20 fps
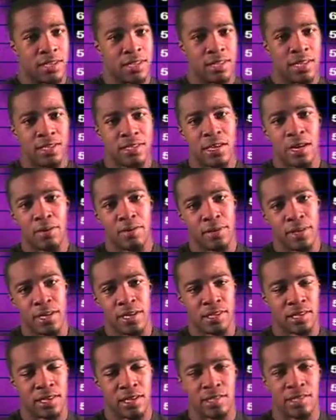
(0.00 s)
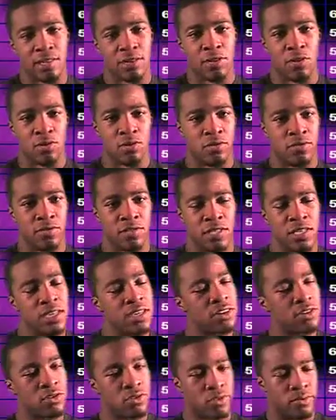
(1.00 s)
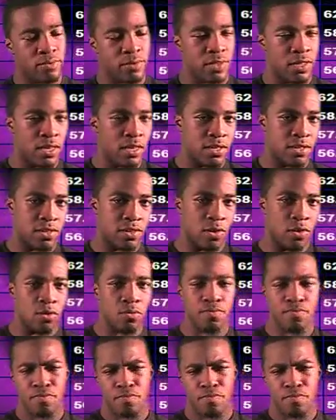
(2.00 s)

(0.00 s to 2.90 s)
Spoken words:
That's how it is, unless they're going overseas, you know what I'm saying? So,